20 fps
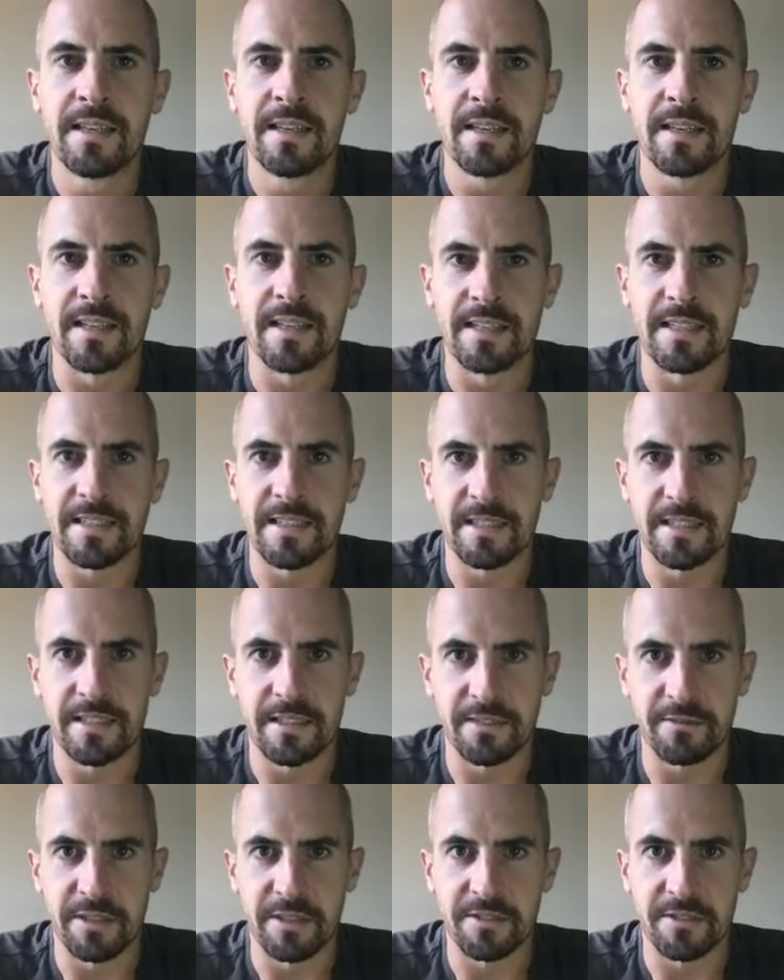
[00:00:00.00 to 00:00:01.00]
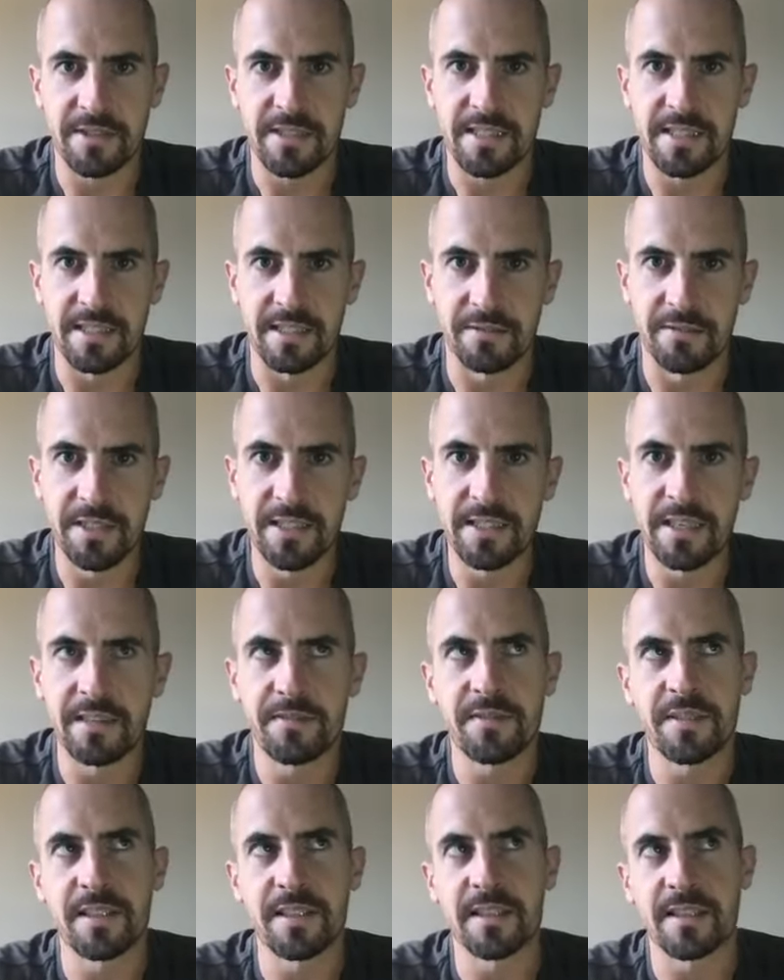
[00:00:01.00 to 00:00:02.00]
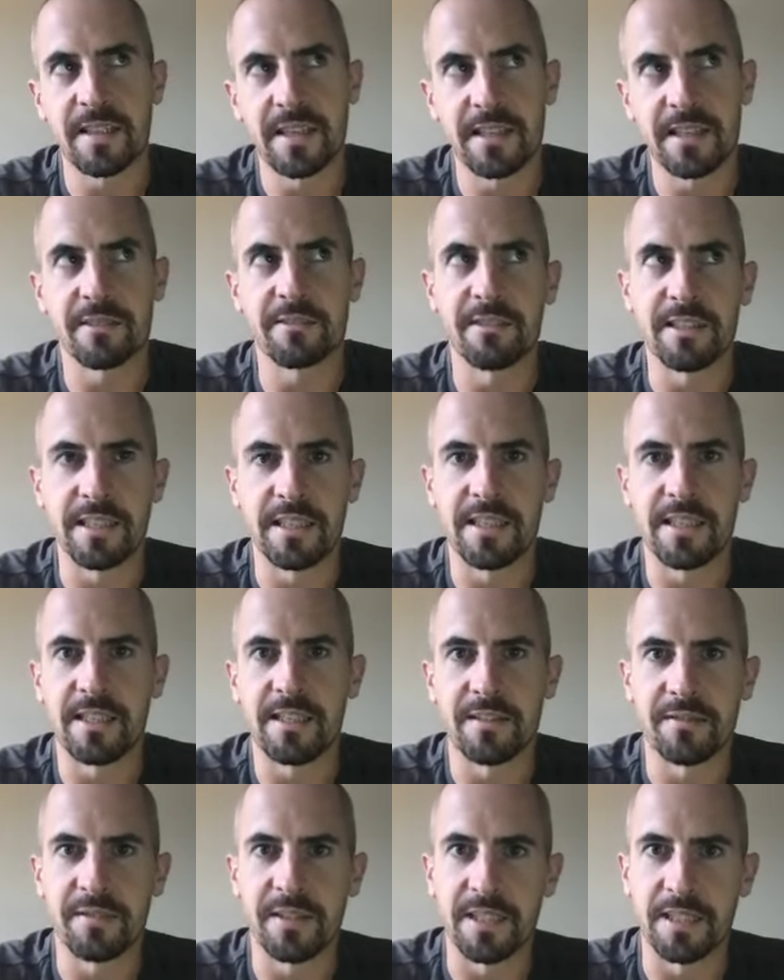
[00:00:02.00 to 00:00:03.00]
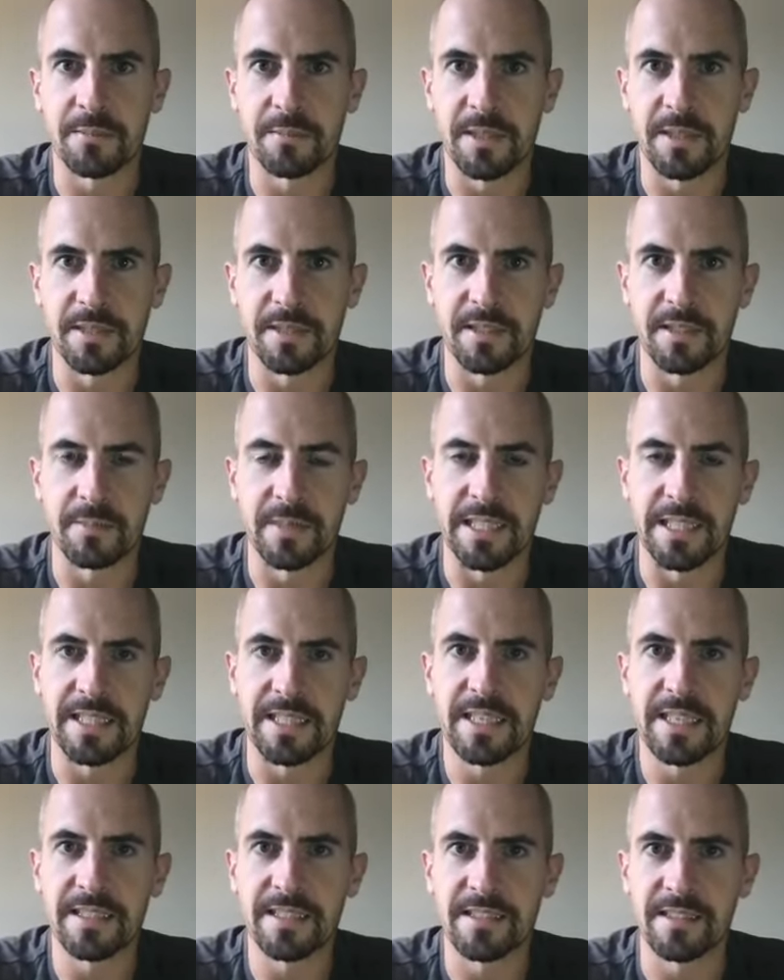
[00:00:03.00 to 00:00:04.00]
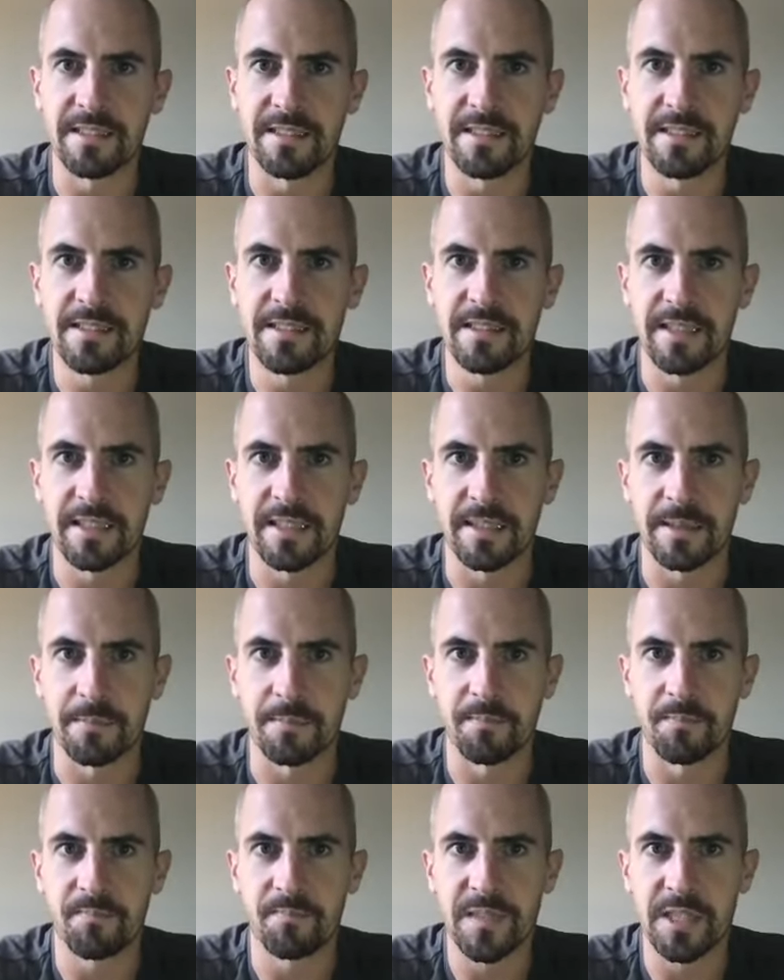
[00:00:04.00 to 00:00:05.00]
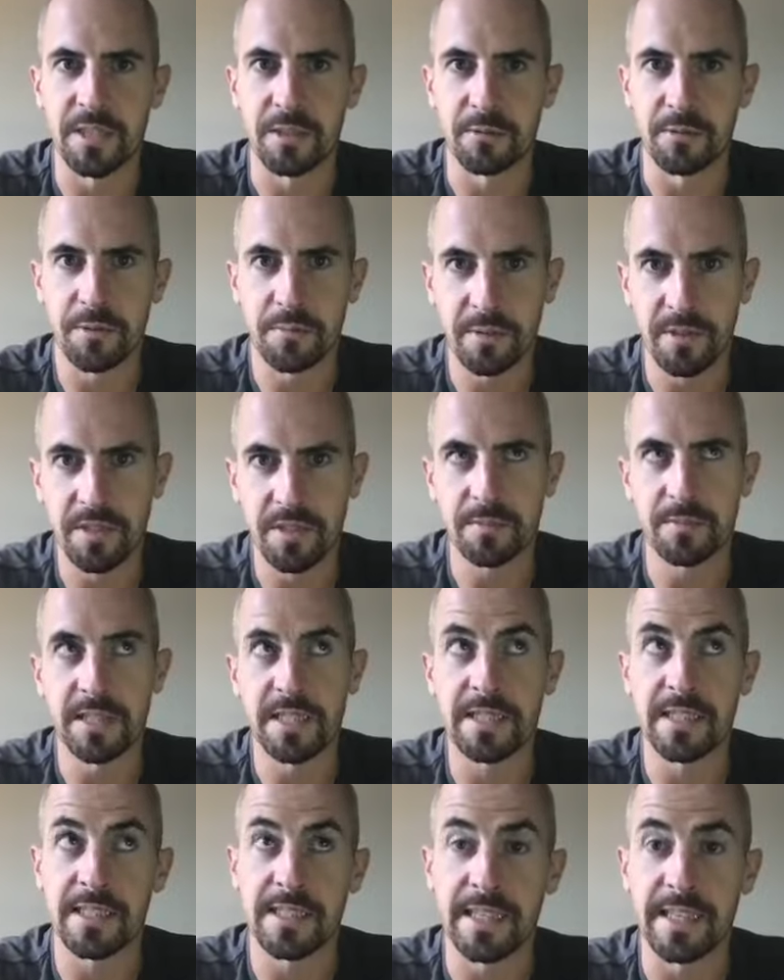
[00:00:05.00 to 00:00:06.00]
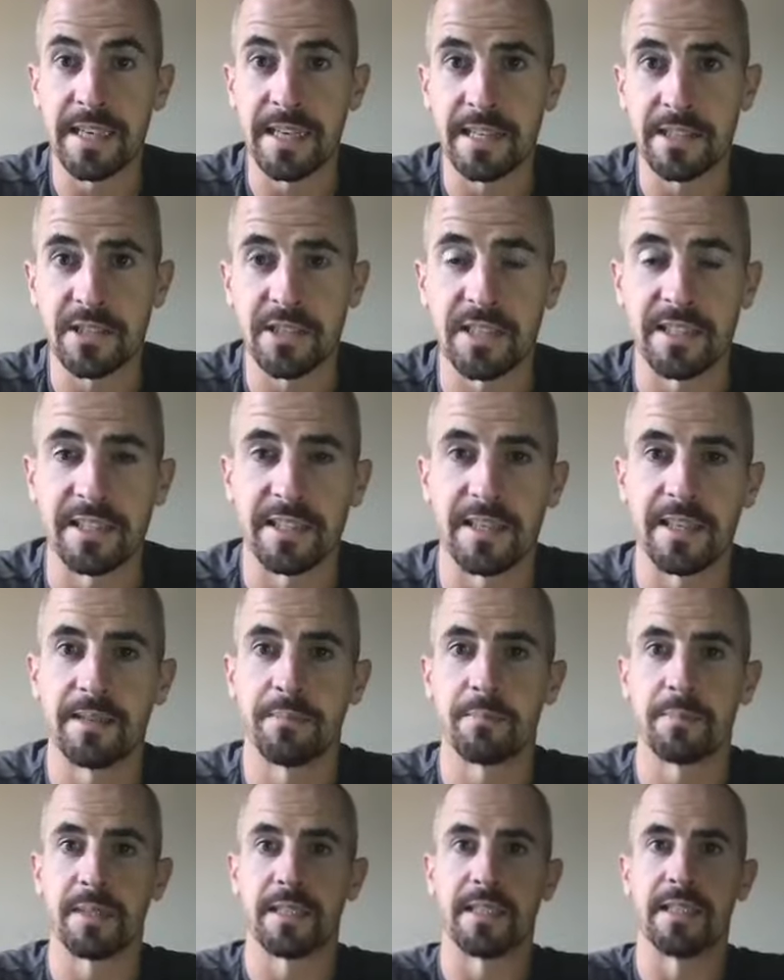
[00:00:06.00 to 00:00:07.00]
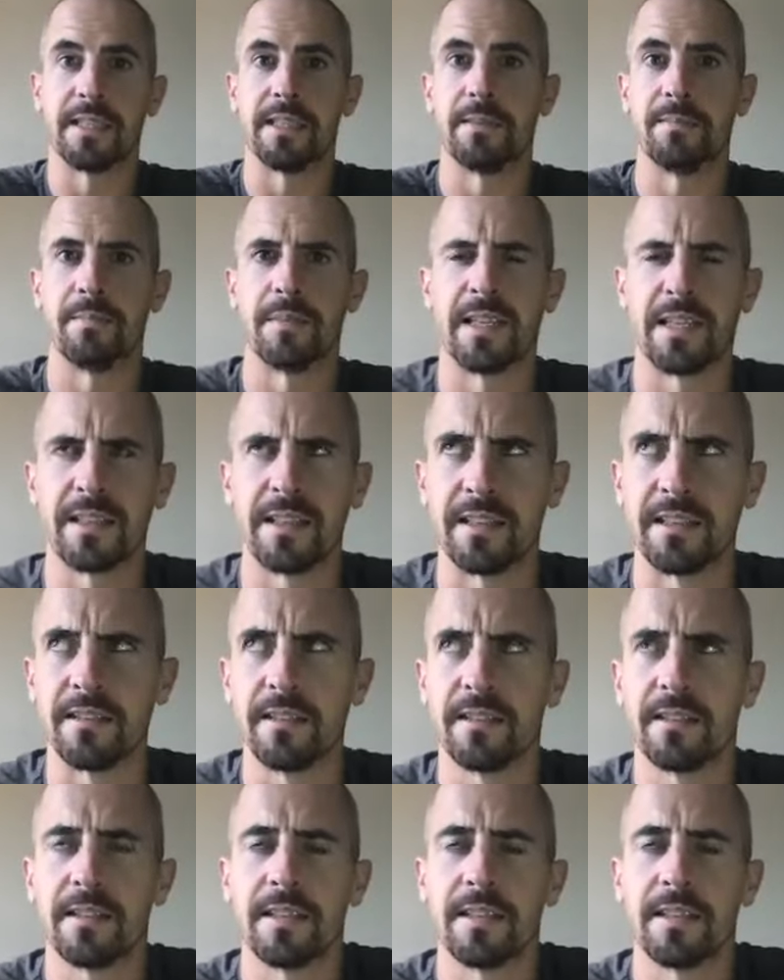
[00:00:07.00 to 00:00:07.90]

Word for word: and I did it around Sylvan after the Calgary half Ironman had been cancelled. Um, so it was supposed to be today, actually, that, but um, I think.